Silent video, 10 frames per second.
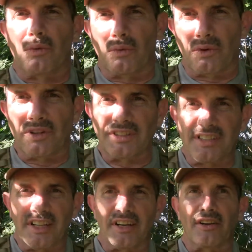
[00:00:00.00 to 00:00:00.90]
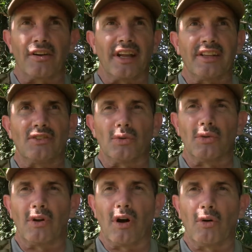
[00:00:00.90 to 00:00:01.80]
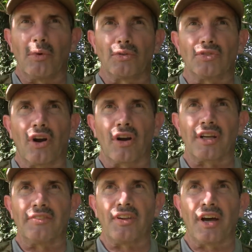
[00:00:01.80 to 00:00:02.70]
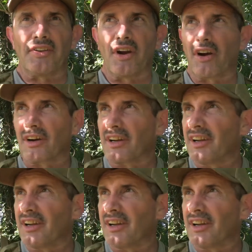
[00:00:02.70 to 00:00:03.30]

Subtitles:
We're going to sit here until almost dark, if not dark,